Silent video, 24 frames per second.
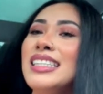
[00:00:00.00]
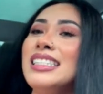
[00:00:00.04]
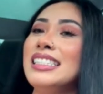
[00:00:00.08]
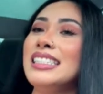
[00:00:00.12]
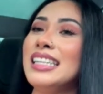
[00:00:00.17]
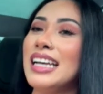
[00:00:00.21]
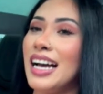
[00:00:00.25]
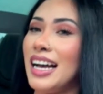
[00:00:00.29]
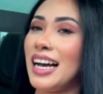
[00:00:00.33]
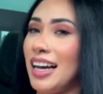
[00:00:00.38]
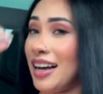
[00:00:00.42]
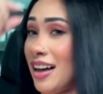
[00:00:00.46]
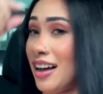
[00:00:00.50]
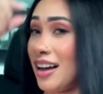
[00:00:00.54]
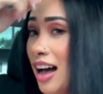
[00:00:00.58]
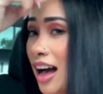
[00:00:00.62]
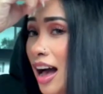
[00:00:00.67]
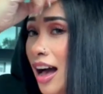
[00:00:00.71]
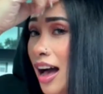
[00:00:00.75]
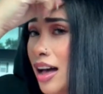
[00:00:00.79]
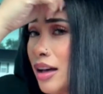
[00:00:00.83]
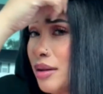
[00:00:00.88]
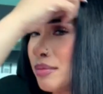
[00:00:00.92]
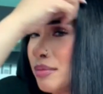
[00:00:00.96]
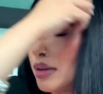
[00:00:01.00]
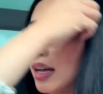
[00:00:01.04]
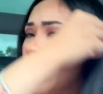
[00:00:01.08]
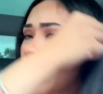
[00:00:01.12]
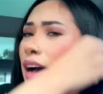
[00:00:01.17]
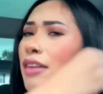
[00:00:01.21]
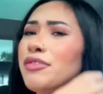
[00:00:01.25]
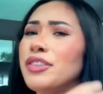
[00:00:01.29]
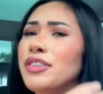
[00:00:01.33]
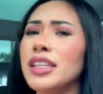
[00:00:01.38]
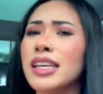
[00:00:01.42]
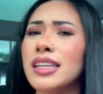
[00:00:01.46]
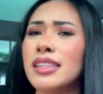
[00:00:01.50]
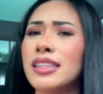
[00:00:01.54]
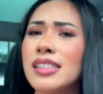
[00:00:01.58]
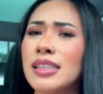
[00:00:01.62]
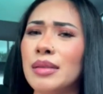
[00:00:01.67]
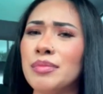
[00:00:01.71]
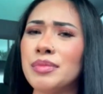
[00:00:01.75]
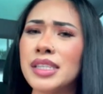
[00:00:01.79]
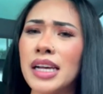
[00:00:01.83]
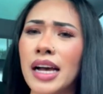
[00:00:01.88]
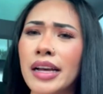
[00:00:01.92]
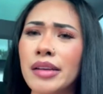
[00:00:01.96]
Yeah. I feel like
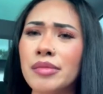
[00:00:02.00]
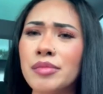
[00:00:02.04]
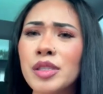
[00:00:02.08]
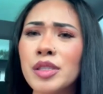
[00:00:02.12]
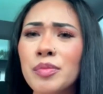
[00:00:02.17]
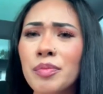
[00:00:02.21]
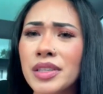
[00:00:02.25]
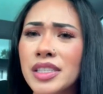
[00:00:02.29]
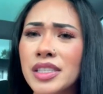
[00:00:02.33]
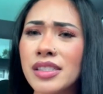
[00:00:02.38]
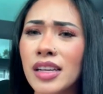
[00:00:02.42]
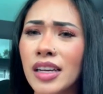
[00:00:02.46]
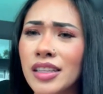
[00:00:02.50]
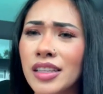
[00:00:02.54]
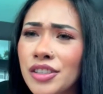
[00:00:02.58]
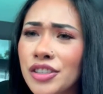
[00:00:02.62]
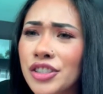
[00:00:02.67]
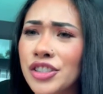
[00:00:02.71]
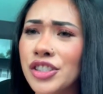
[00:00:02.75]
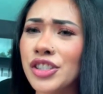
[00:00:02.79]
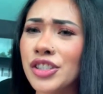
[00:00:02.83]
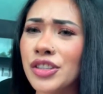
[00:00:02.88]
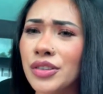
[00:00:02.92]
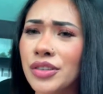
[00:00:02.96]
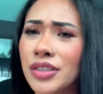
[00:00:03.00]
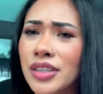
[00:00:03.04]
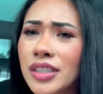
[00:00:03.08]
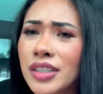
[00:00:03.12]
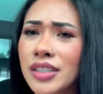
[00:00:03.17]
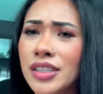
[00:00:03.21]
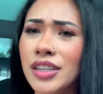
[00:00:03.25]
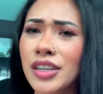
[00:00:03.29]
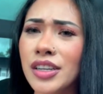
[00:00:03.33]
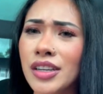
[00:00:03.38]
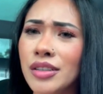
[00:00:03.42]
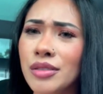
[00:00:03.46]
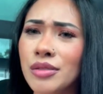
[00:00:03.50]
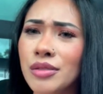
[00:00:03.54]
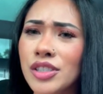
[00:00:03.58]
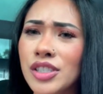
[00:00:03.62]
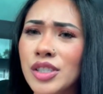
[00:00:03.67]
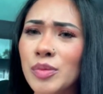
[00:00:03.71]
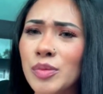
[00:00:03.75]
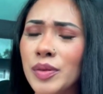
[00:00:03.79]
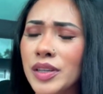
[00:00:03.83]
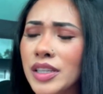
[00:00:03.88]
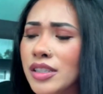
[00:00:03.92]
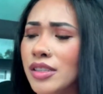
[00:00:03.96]
sometimes misunderstood,
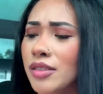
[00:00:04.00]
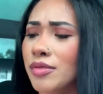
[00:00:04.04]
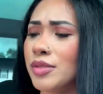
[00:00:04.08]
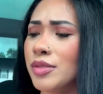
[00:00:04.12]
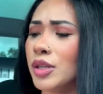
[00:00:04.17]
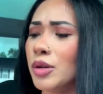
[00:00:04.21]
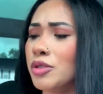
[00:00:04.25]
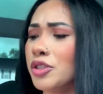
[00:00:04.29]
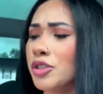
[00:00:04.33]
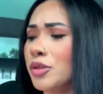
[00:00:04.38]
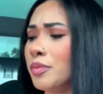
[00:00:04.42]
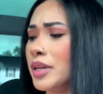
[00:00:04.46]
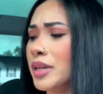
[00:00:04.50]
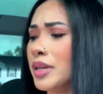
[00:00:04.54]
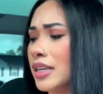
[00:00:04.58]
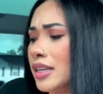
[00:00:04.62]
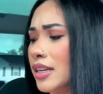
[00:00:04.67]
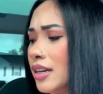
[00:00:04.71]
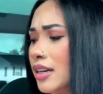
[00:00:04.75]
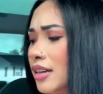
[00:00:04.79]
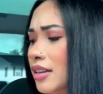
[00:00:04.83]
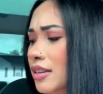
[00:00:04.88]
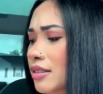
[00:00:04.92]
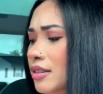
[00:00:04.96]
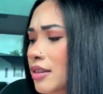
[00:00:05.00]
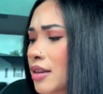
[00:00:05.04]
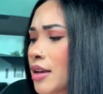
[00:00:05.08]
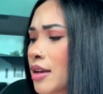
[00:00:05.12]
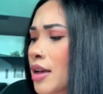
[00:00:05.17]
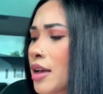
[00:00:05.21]
just because of social media.